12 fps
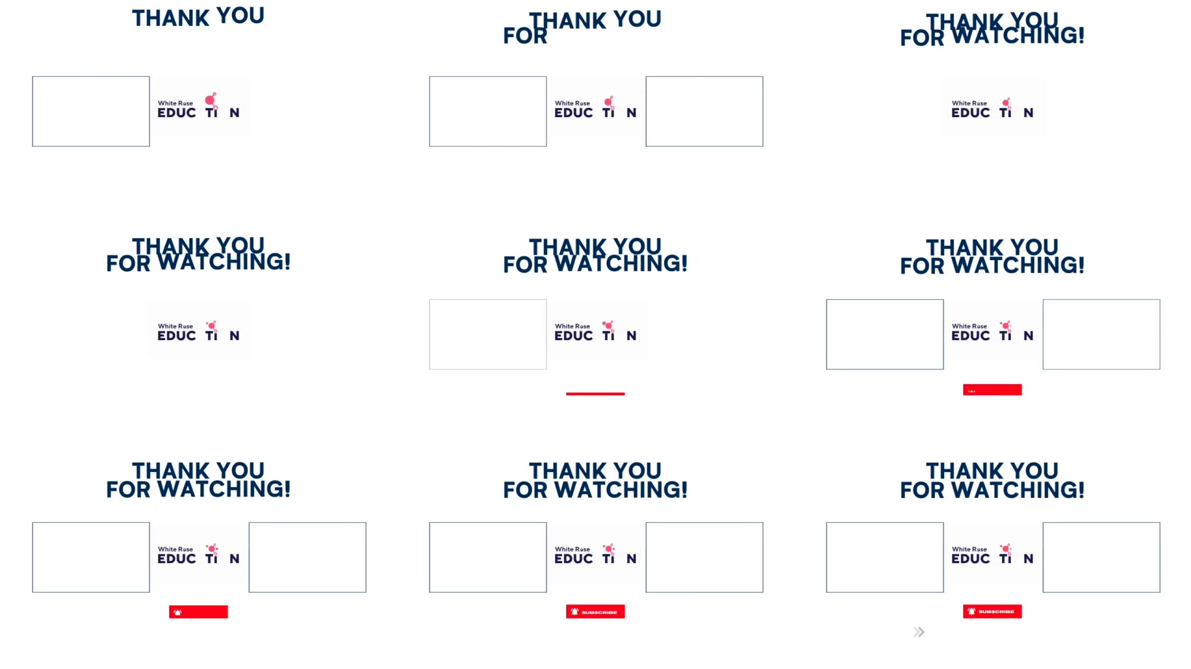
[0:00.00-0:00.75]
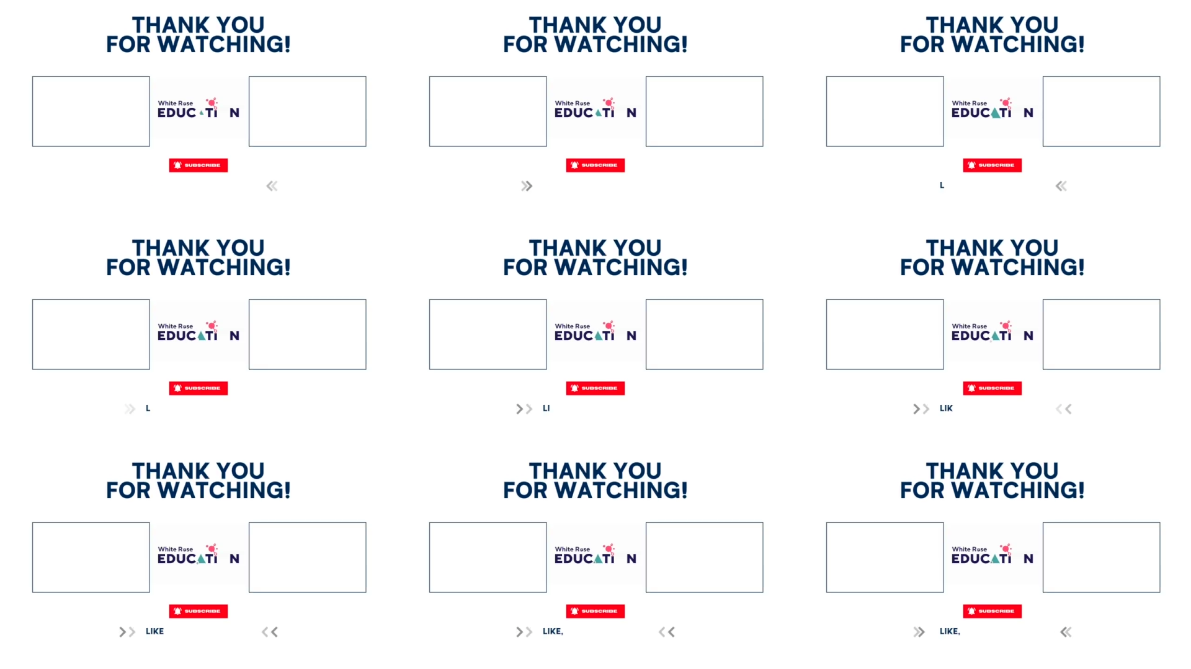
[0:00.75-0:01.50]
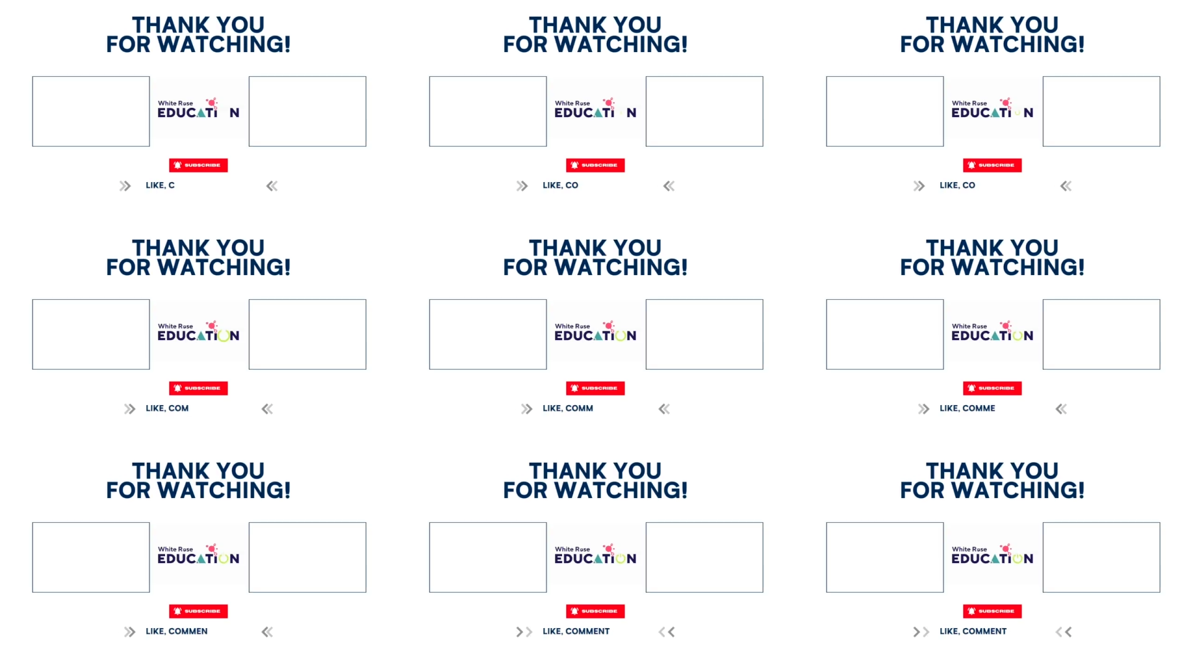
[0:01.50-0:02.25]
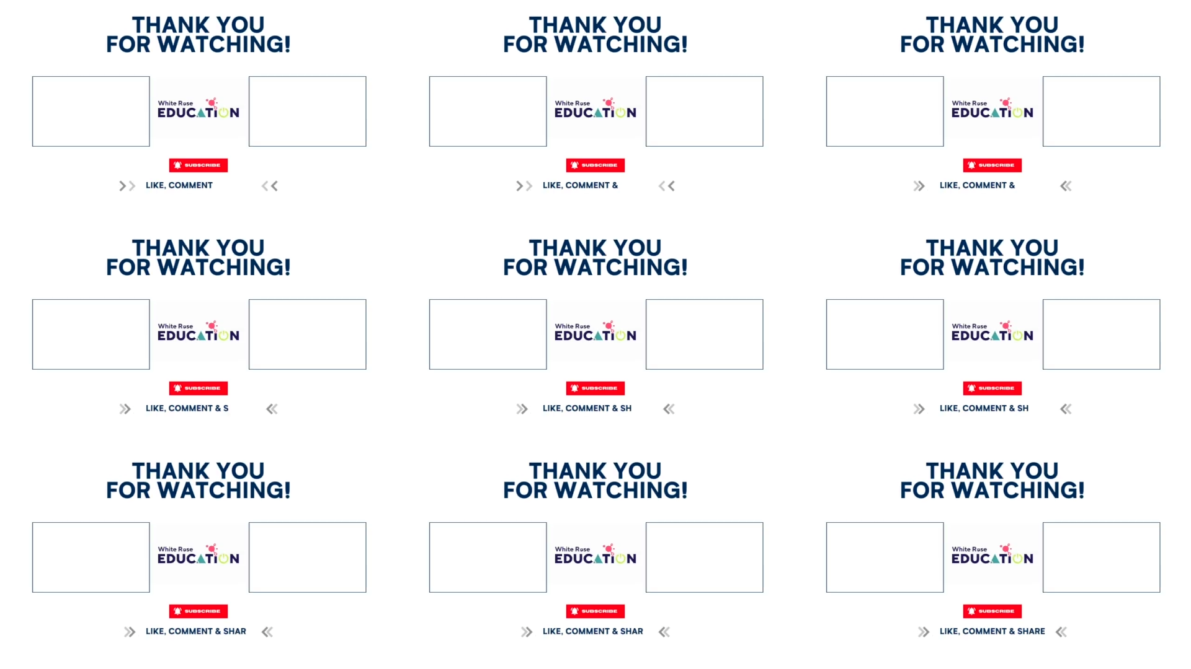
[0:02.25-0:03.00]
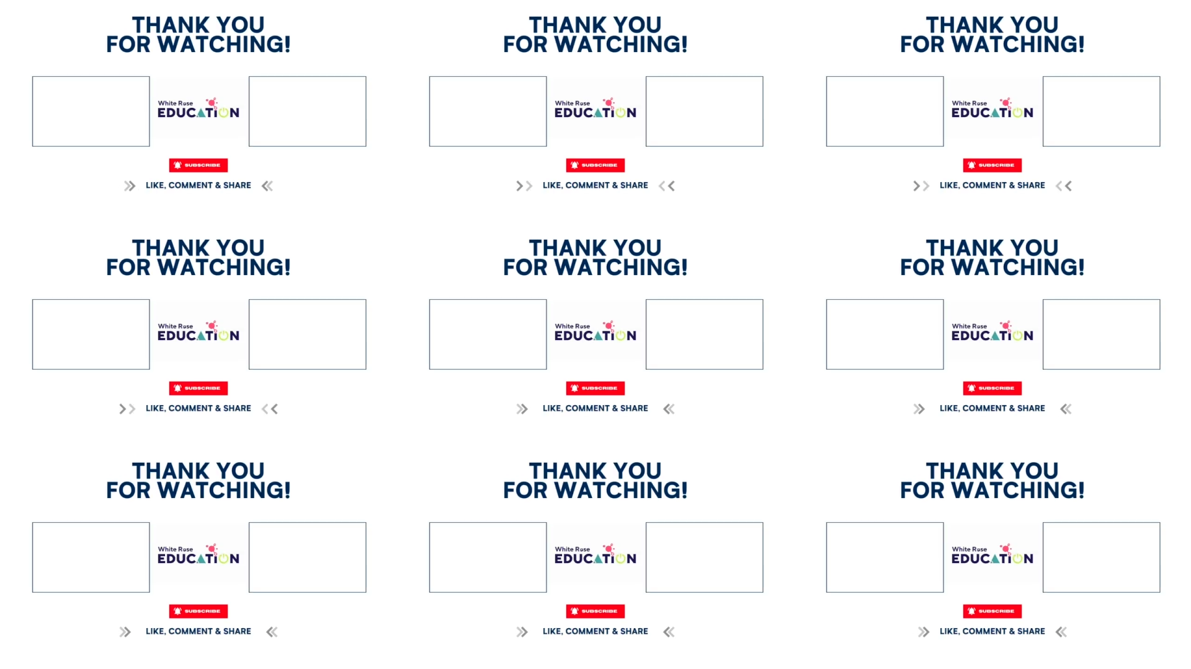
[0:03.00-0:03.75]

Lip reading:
(no speaker visible)